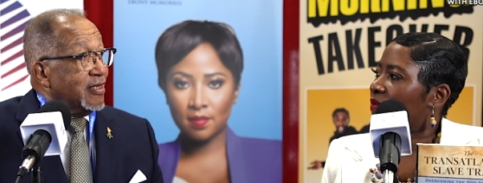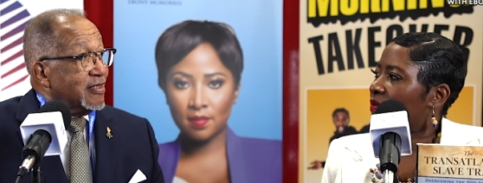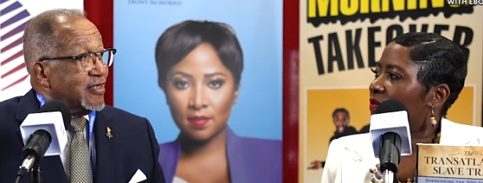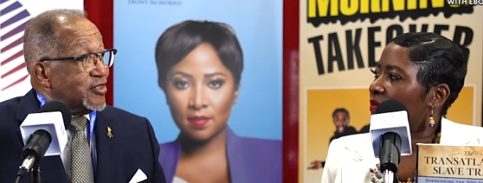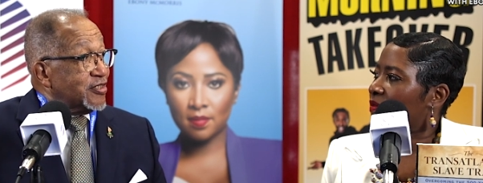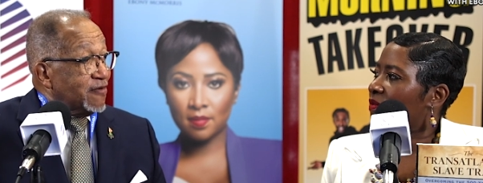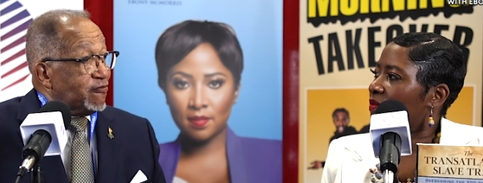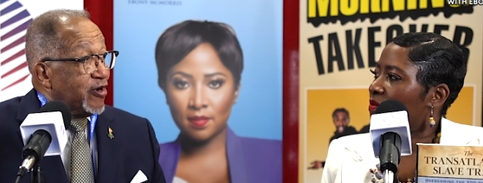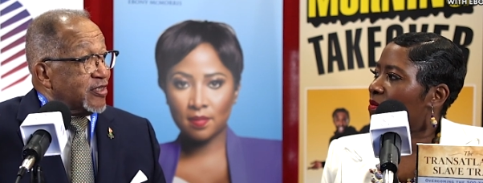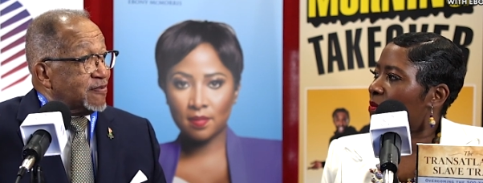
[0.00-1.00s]
Speaker 1: this is the
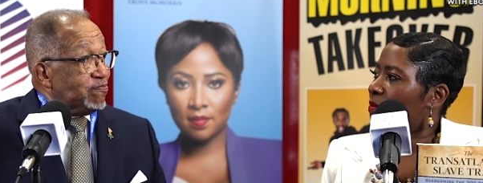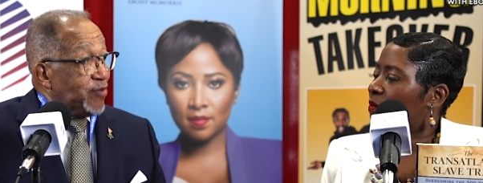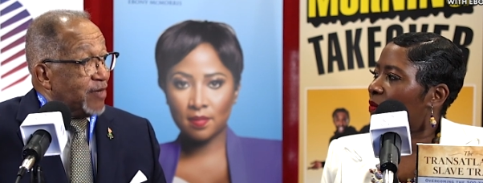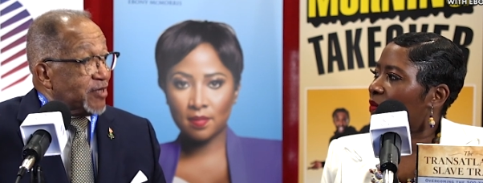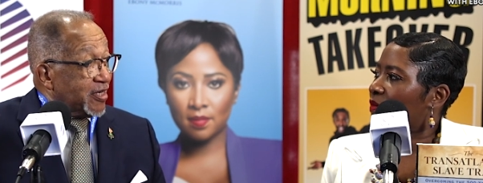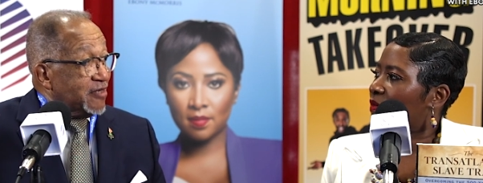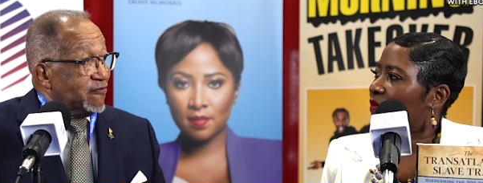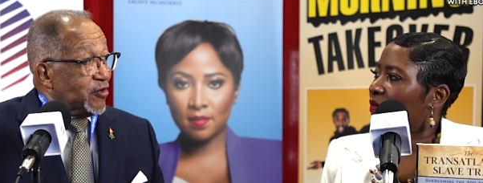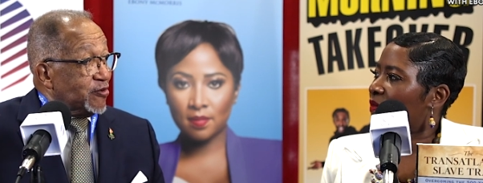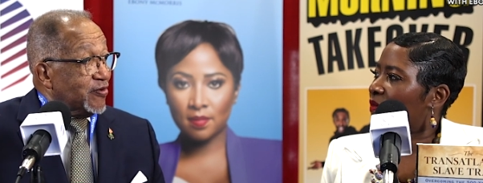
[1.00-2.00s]
first public
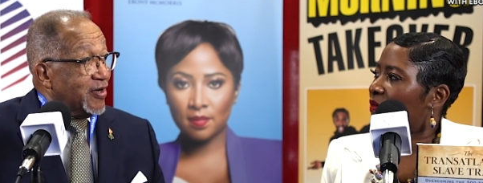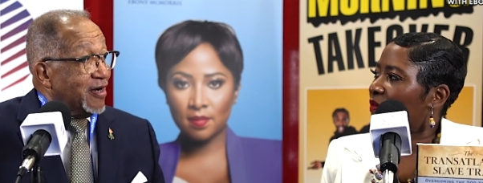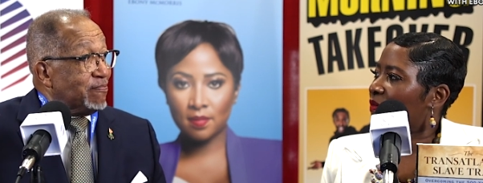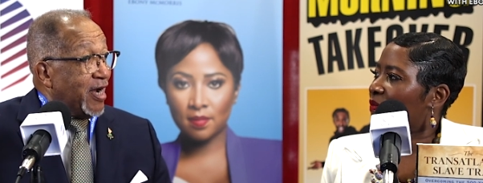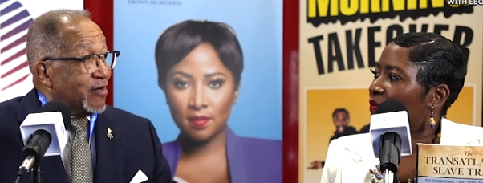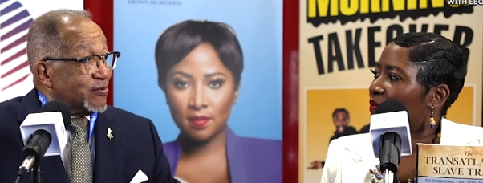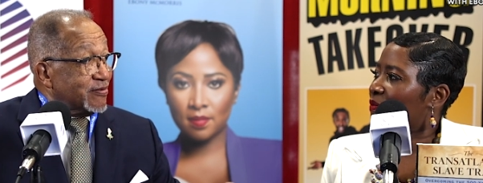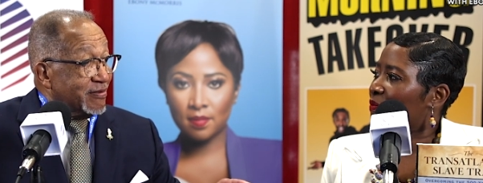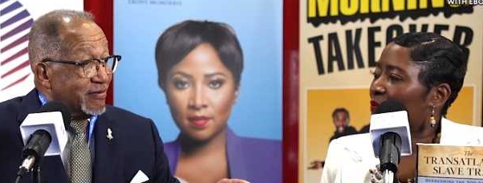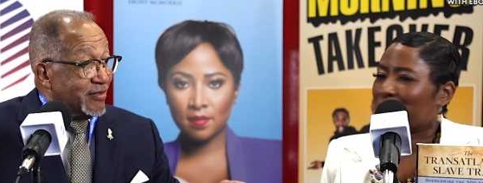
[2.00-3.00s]
interview about
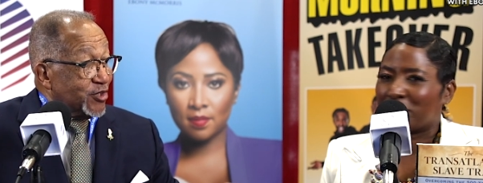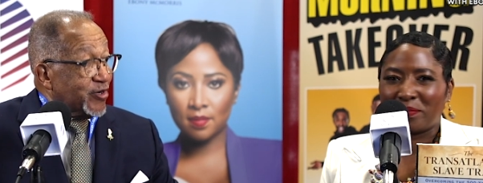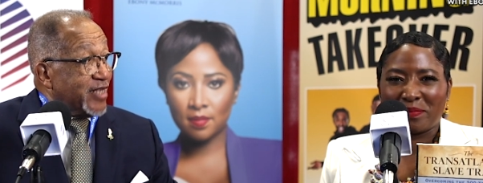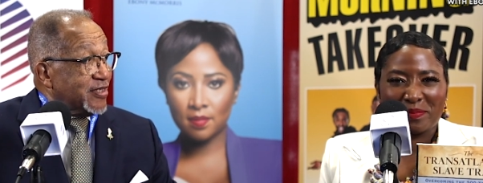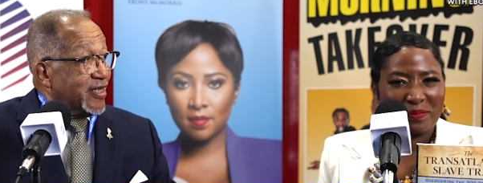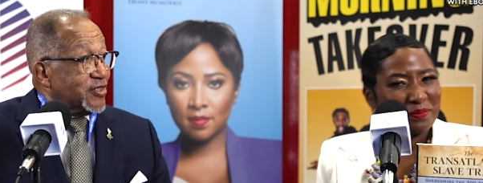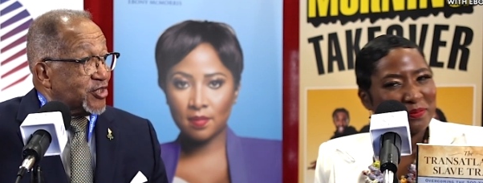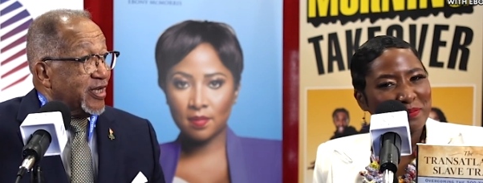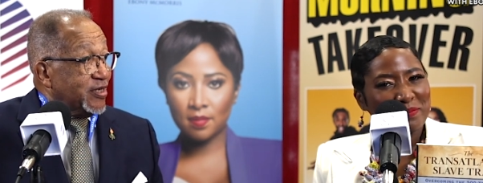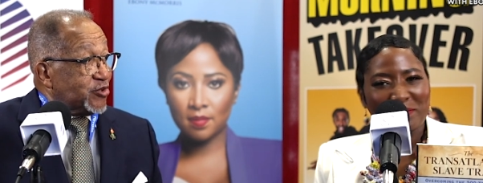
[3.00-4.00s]
the transatlantic
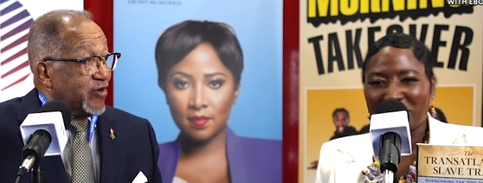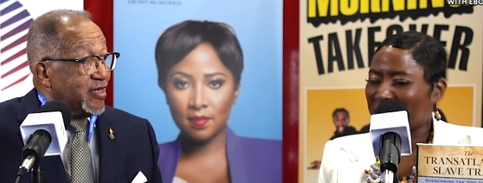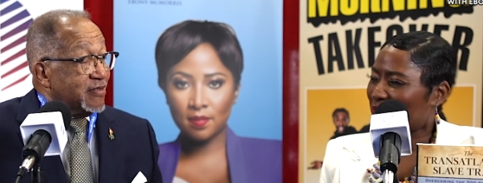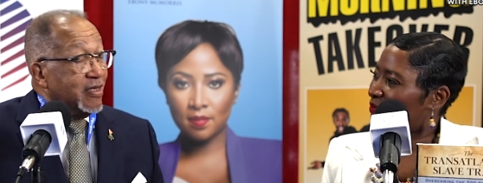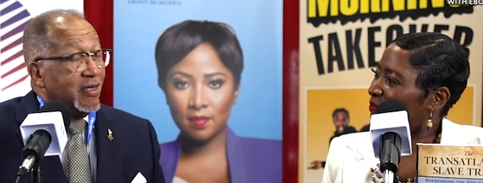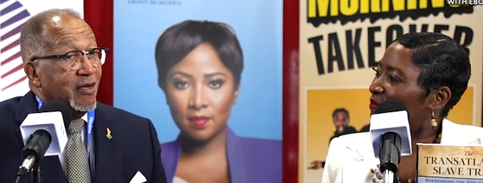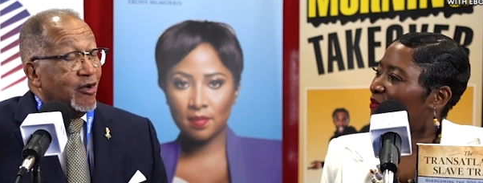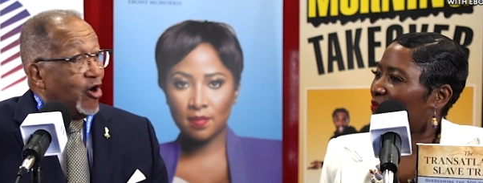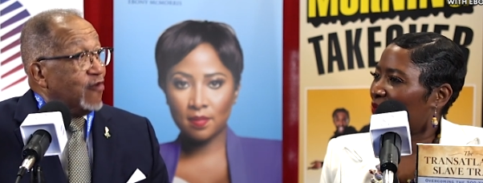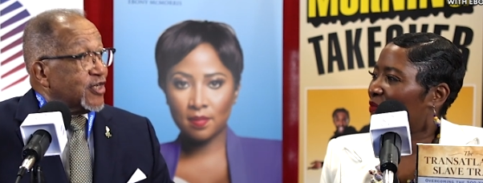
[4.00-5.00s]
slave trade,
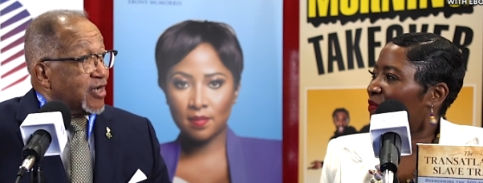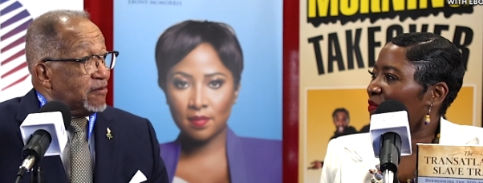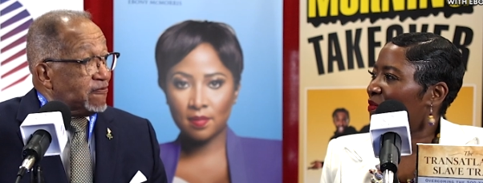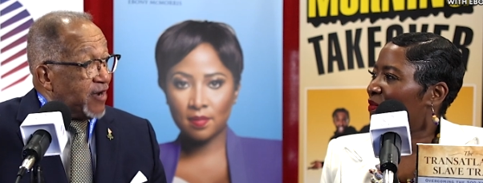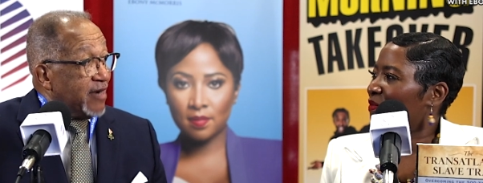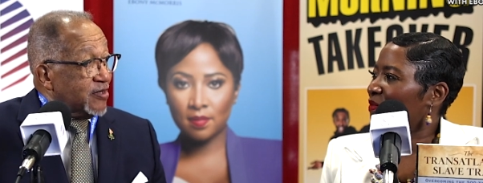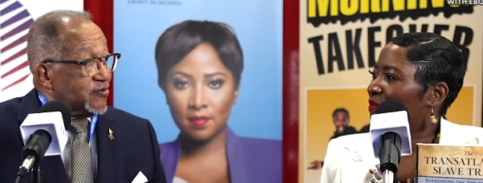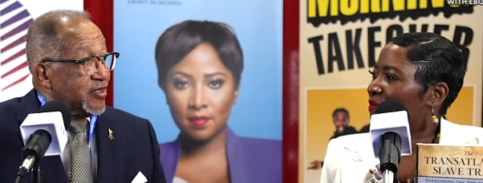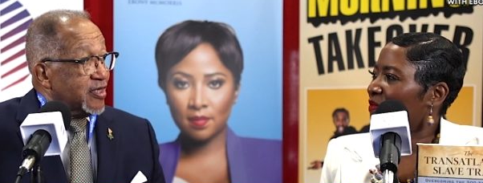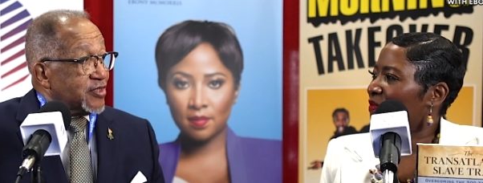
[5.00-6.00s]
overcoming 500
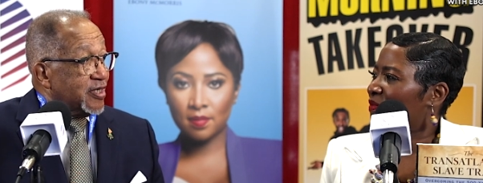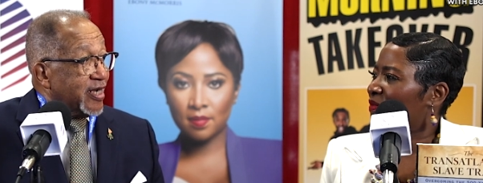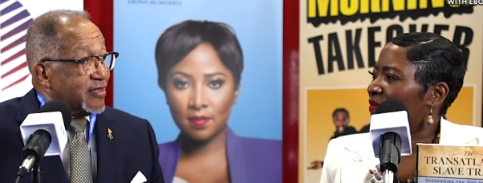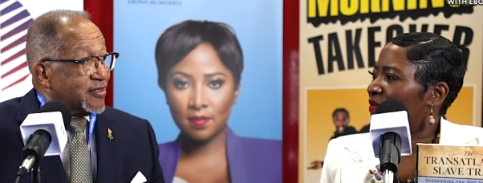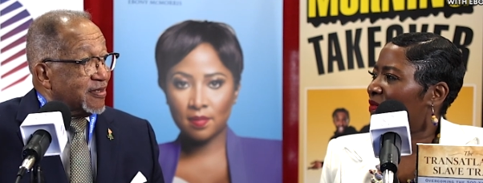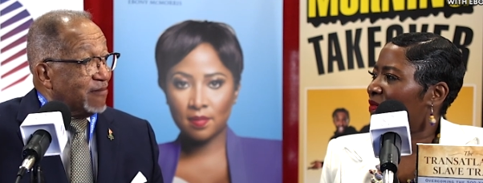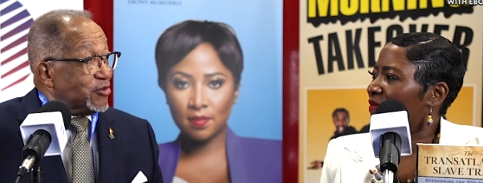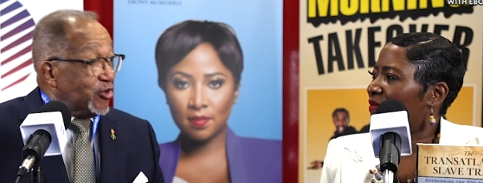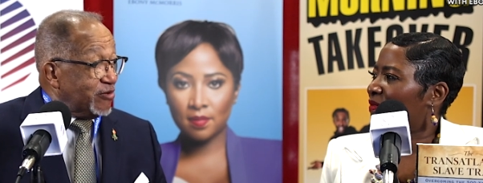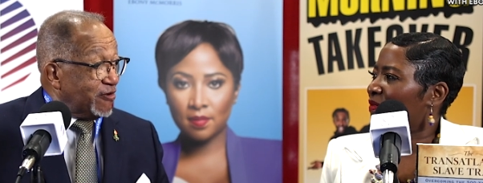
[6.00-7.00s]
years of legacy. I'm
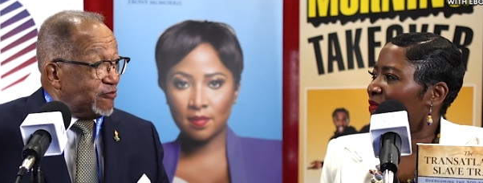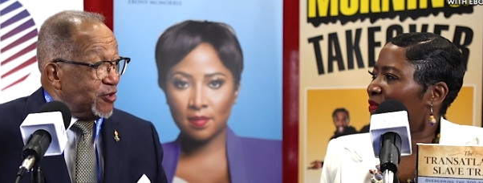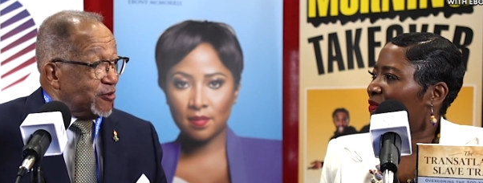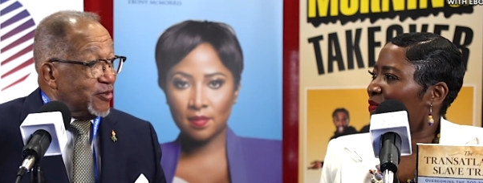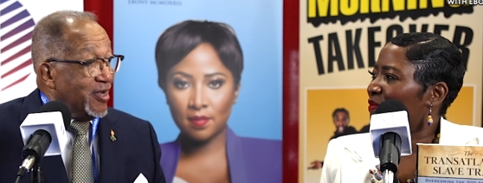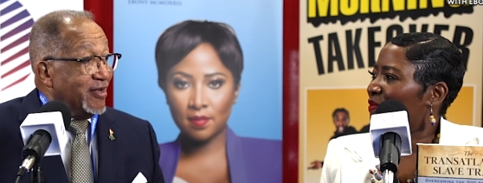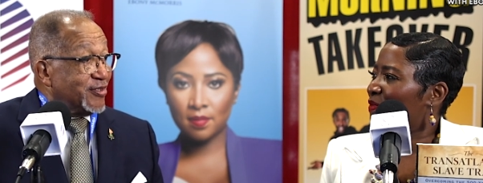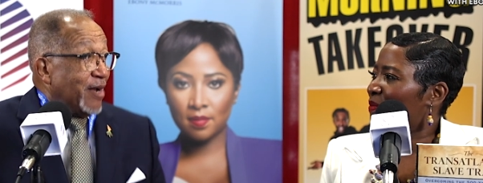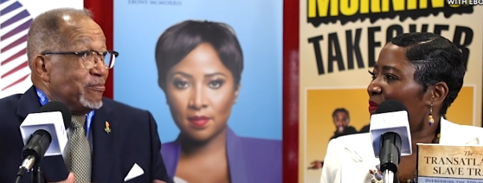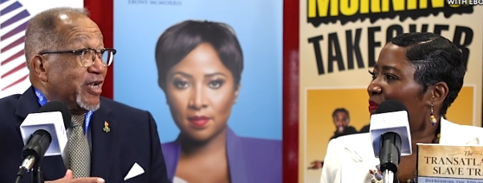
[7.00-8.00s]
doing it with you. So
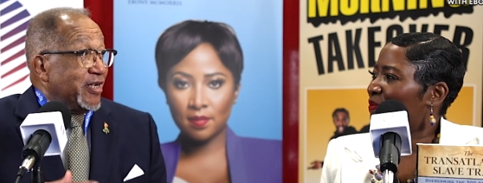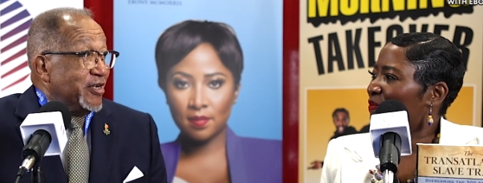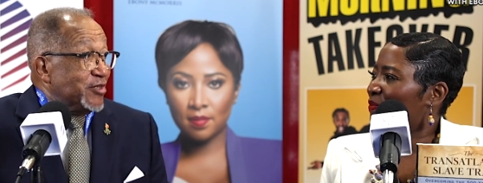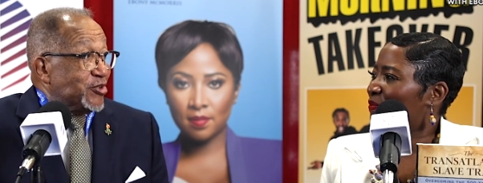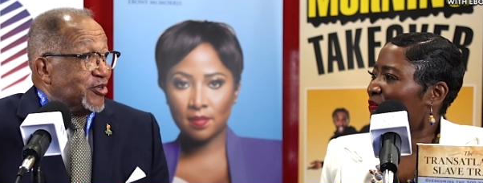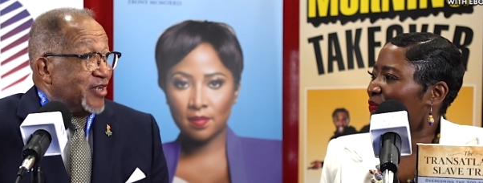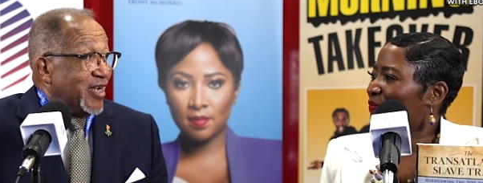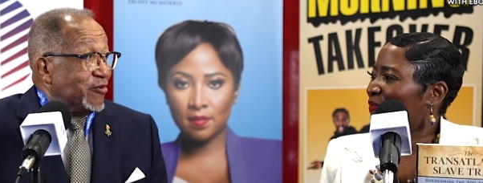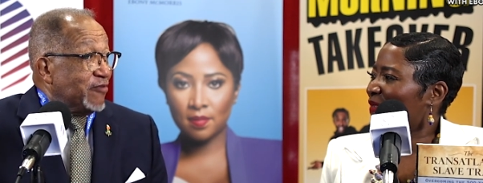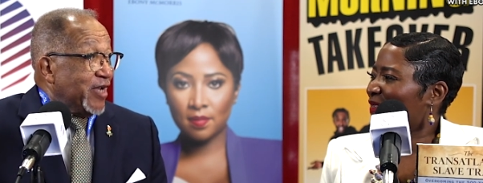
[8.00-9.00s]
I'm making history today with